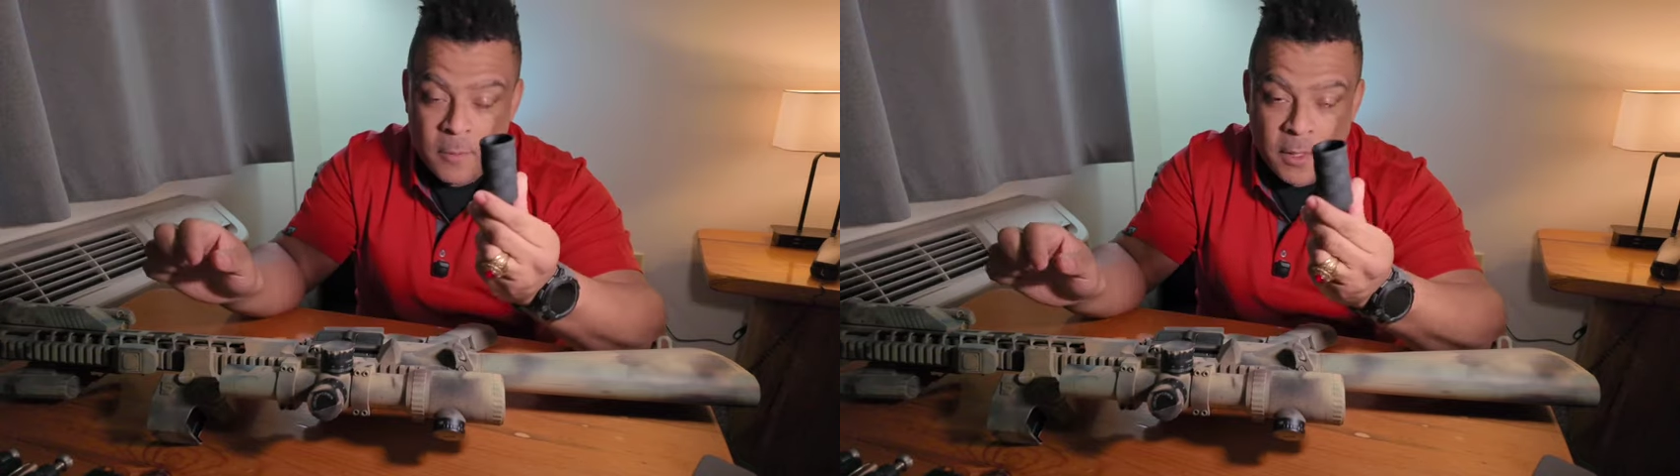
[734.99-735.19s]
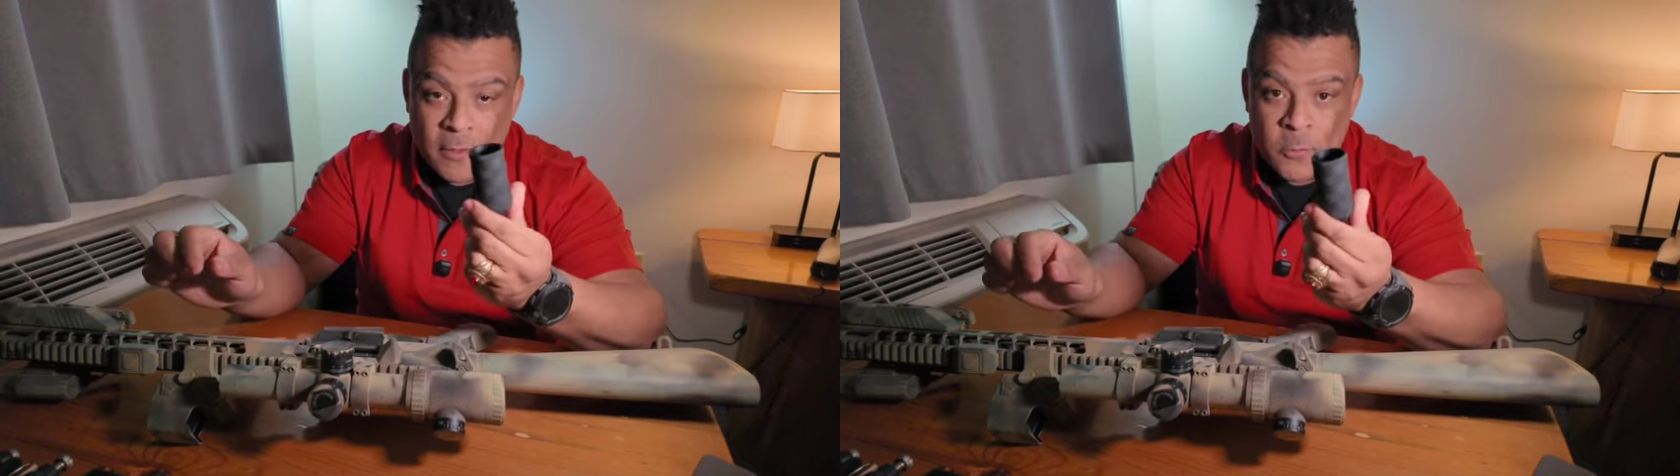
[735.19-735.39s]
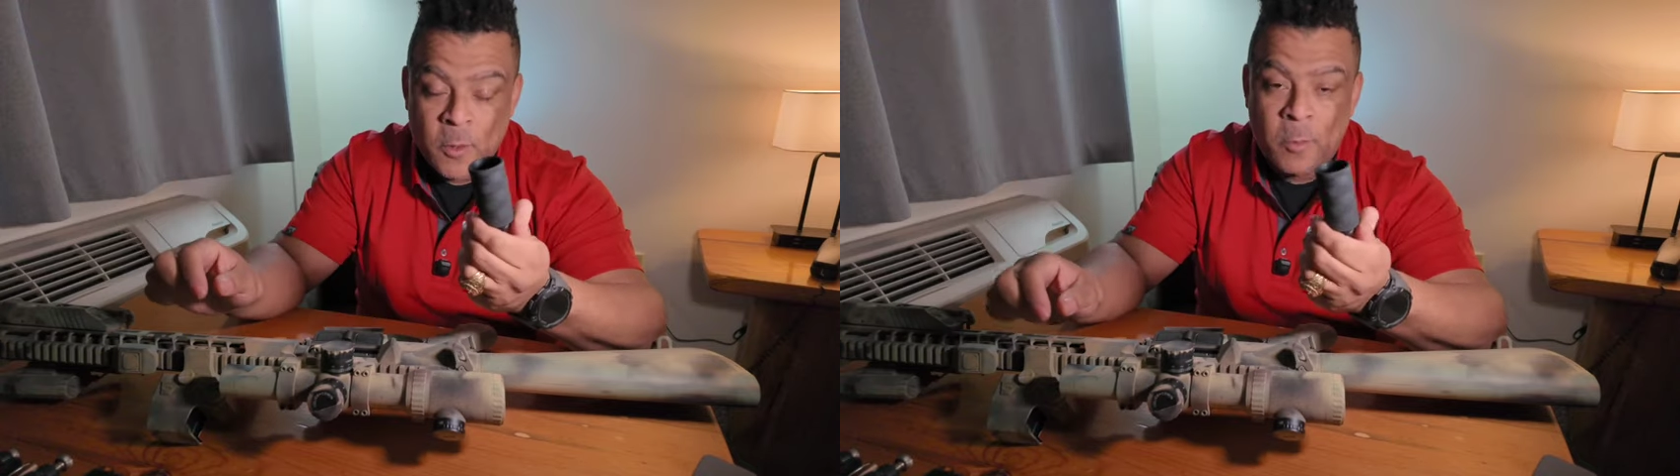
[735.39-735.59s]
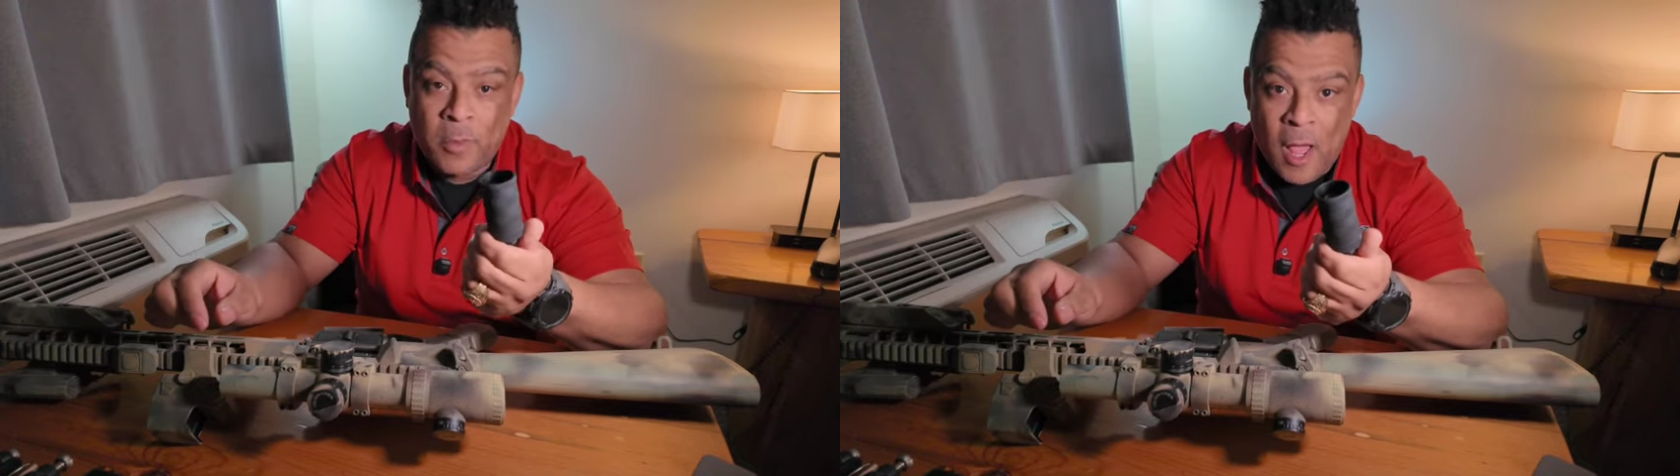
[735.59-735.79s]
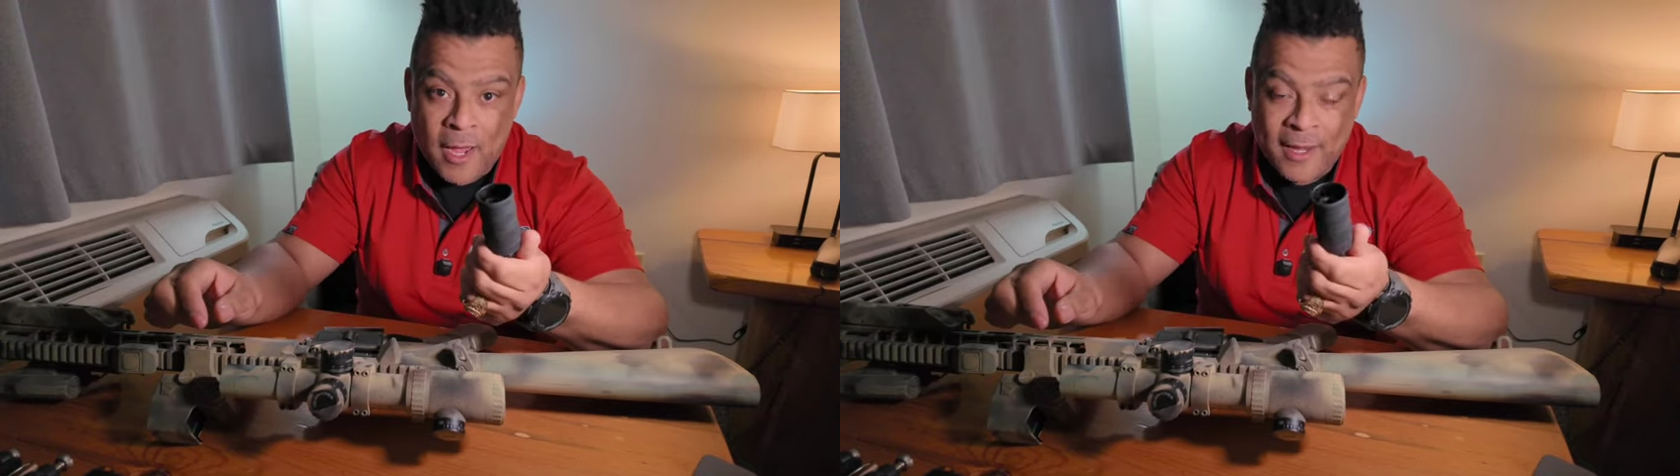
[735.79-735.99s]
because we're
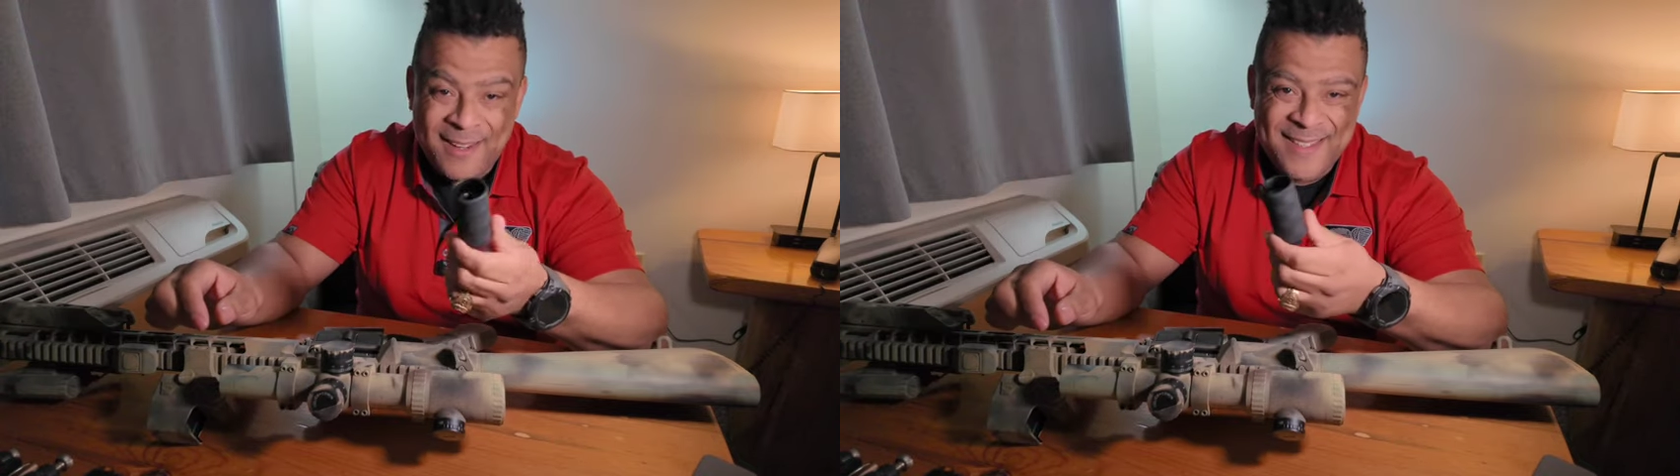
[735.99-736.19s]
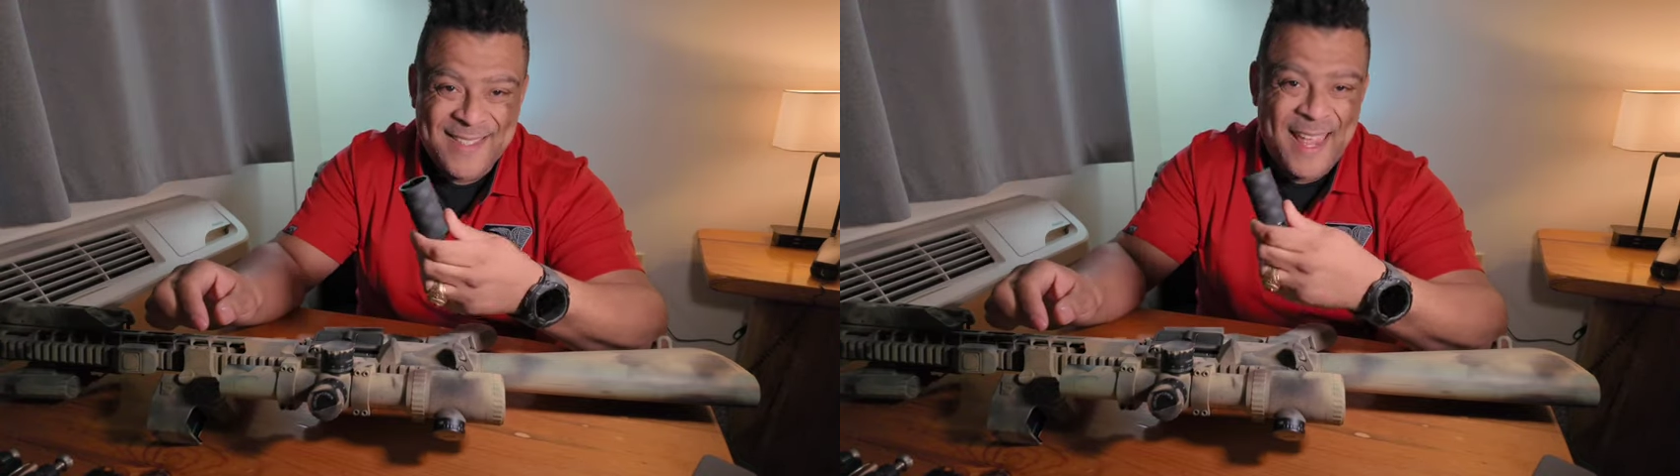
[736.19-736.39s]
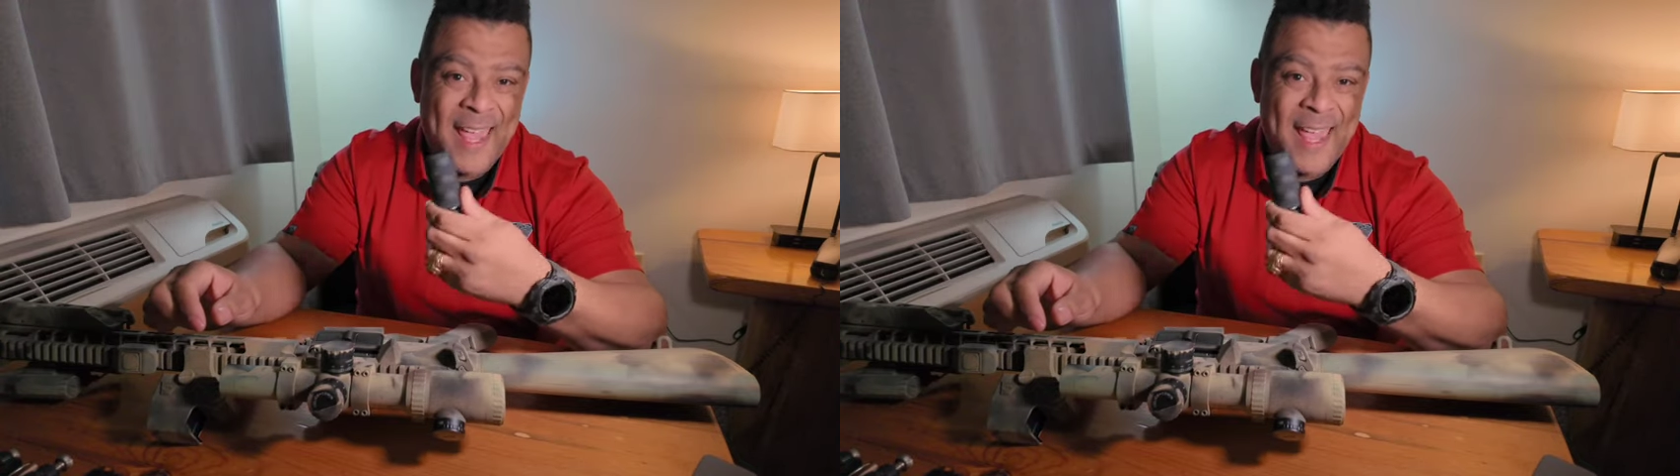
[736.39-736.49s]
blocking its